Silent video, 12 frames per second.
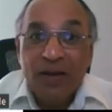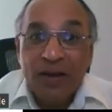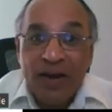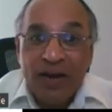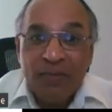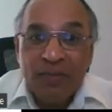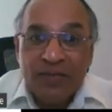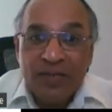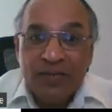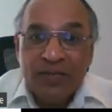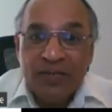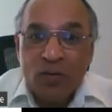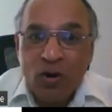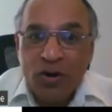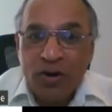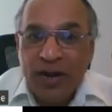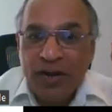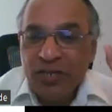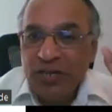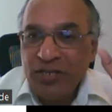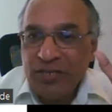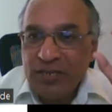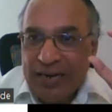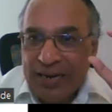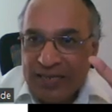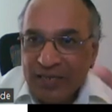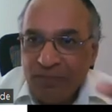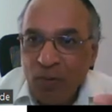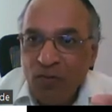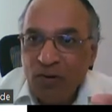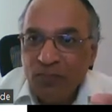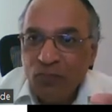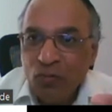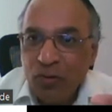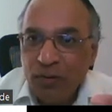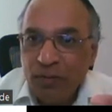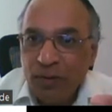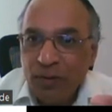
Red muscles, contraction is less powerful,